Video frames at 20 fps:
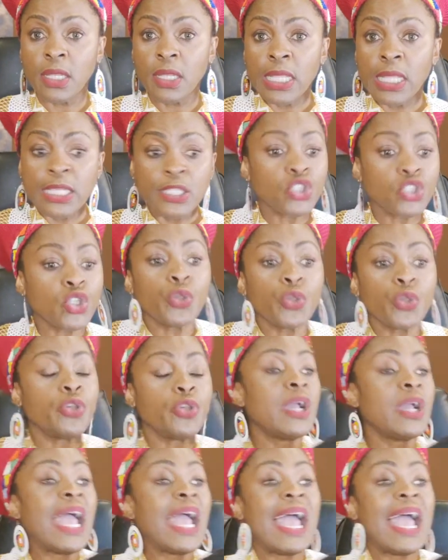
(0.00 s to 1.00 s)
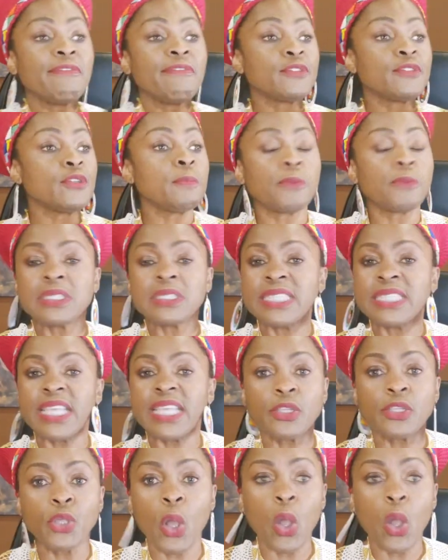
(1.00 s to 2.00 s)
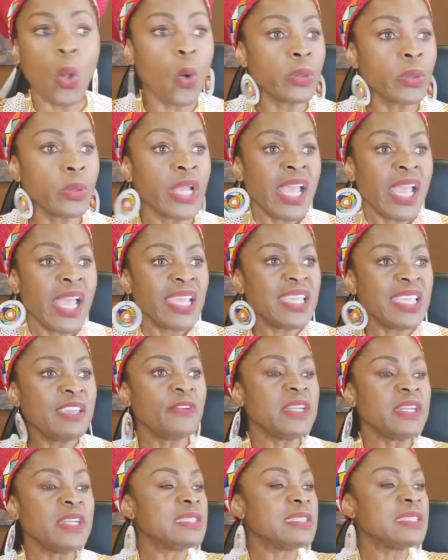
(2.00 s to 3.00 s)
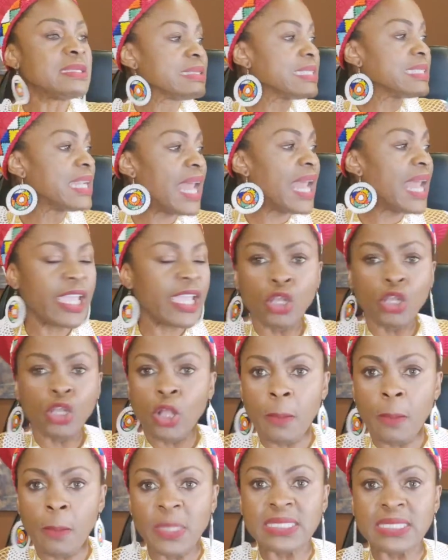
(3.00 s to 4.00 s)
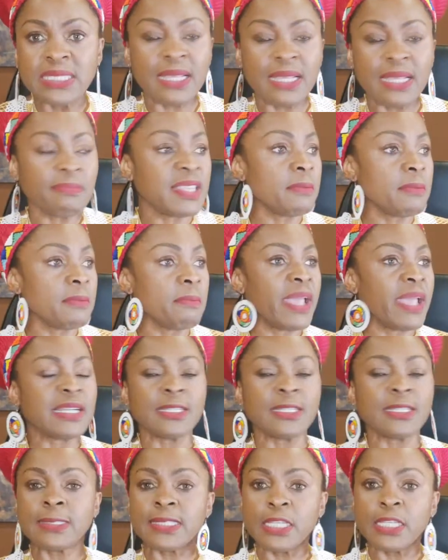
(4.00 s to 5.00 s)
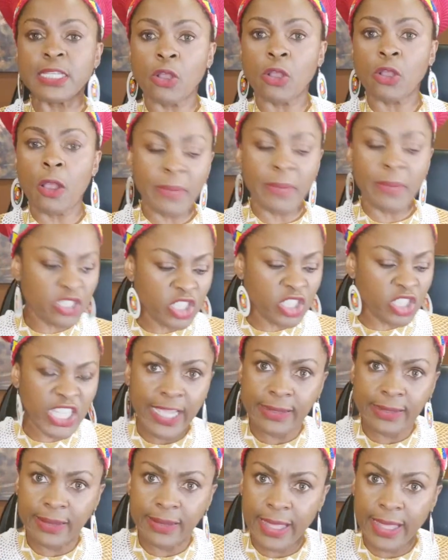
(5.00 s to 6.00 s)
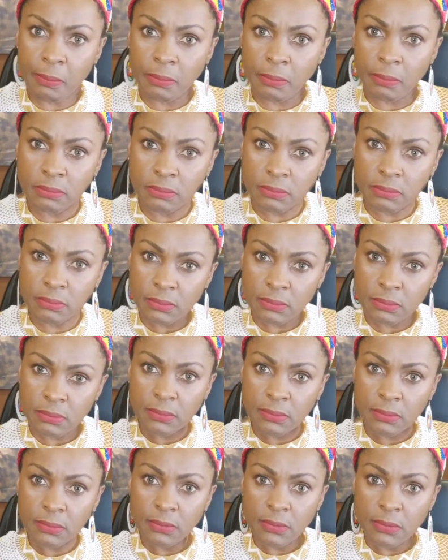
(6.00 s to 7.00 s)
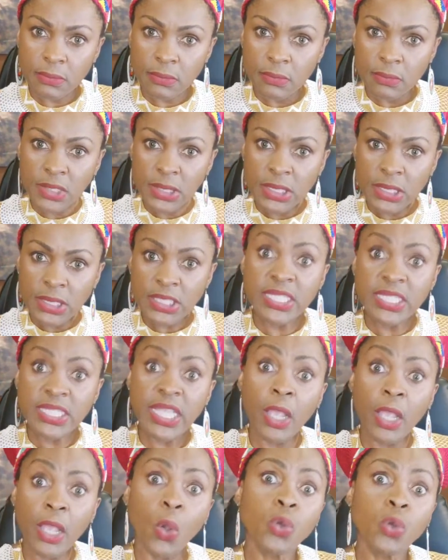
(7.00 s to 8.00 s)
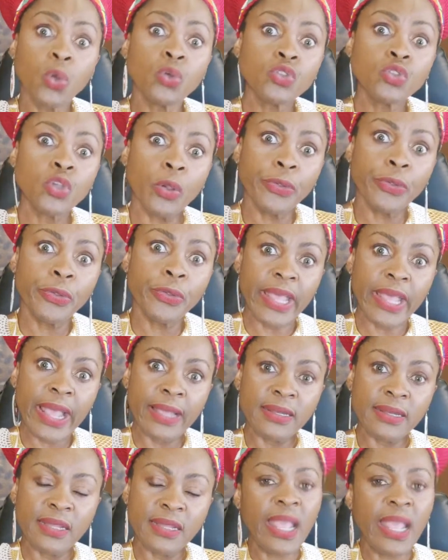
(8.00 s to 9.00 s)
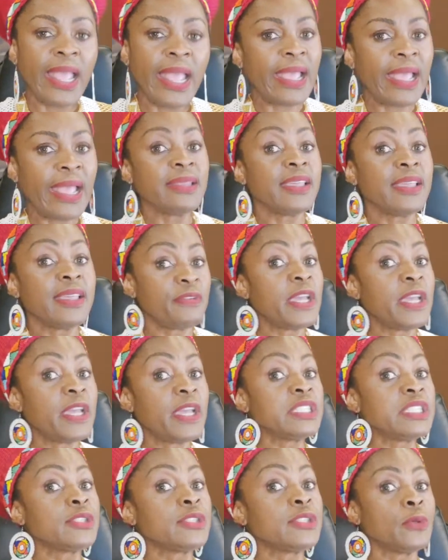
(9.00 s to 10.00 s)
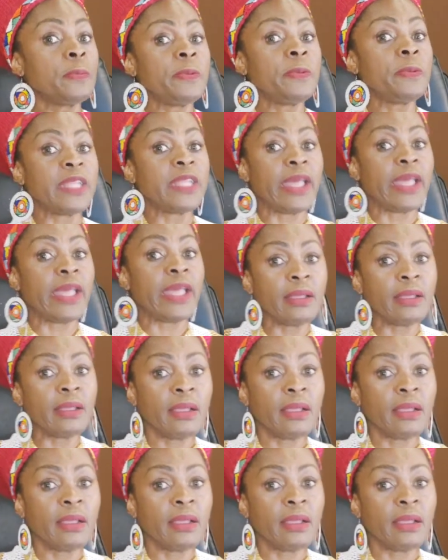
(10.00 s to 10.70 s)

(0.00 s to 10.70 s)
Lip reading: So you have to protect your own. Even a slight comment, something make a sick comment, check them. They say, oh, who told you that? And they're very stupid, eh?